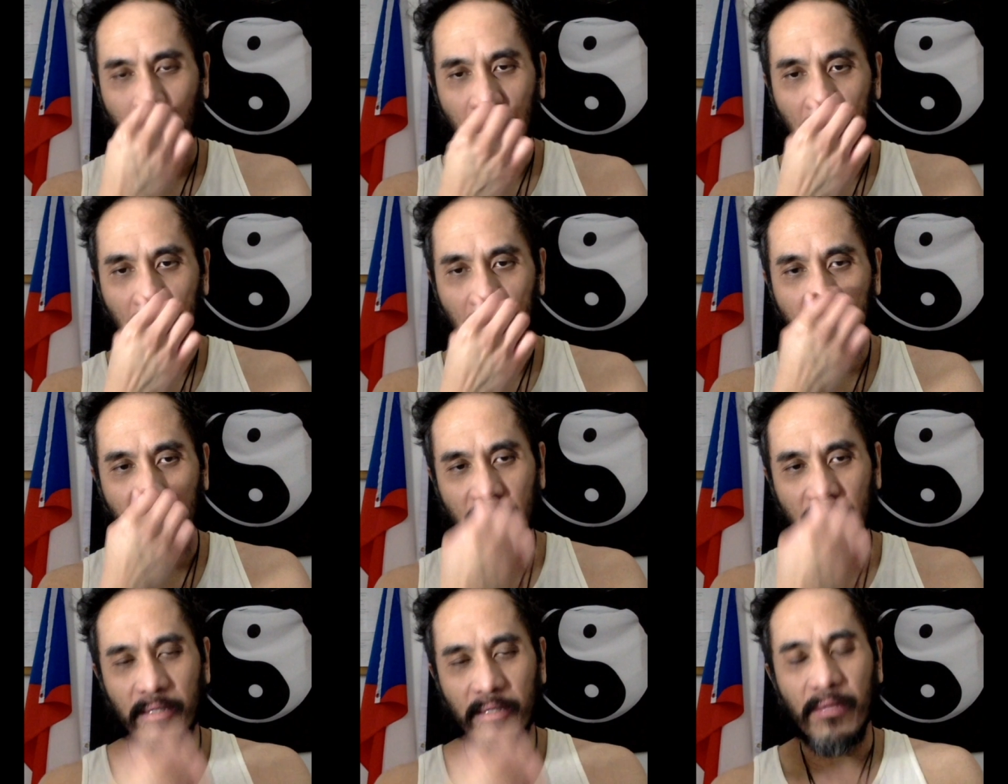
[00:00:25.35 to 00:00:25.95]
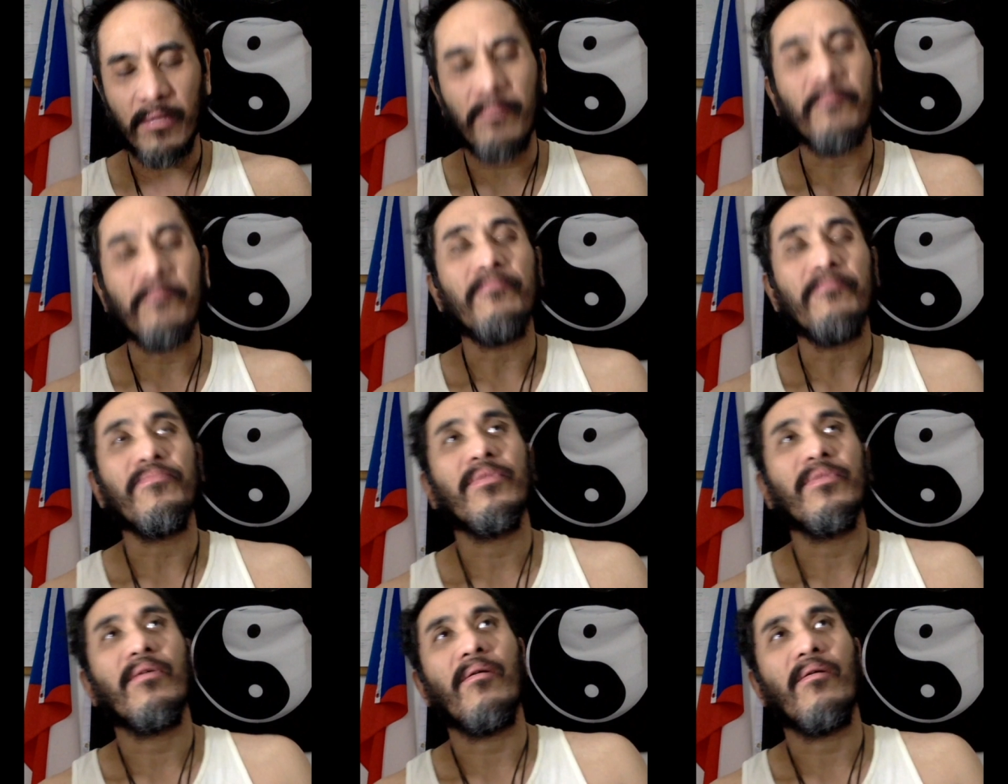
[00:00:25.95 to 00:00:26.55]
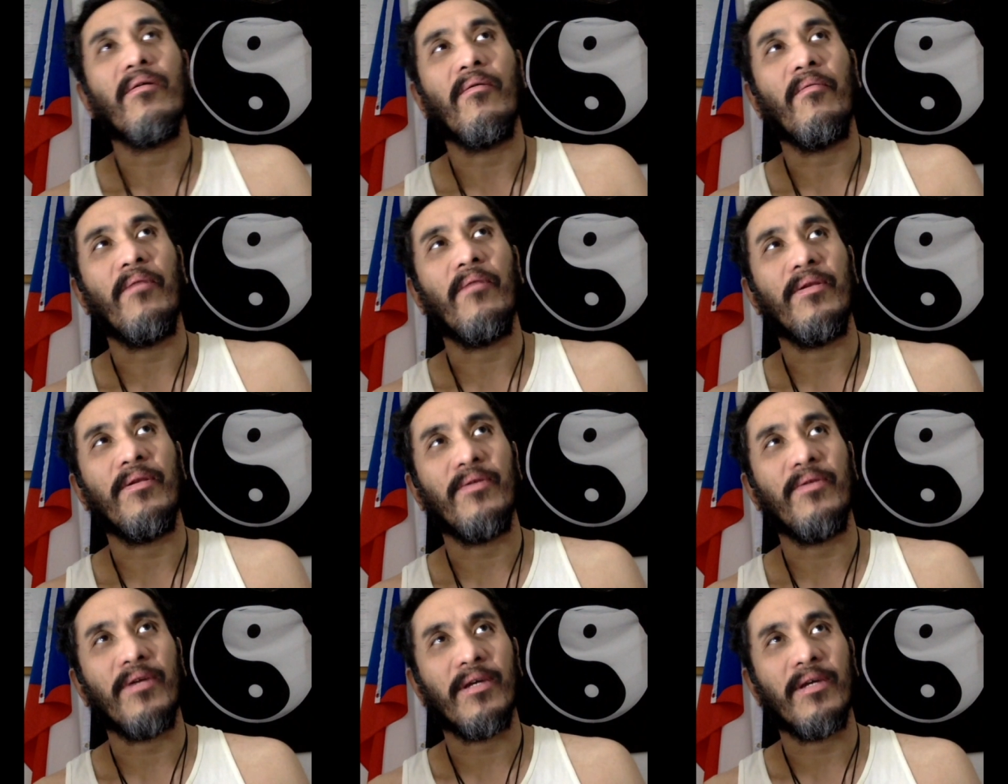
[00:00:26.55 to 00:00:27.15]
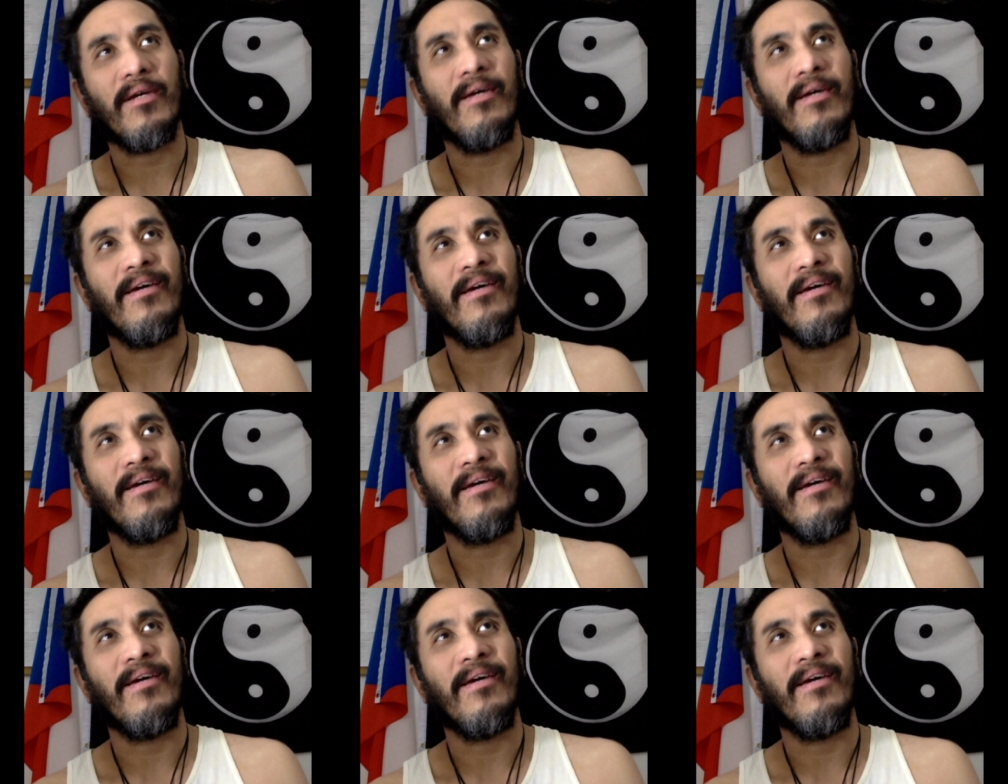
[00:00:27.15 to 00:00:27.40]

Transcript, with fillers: but wondering,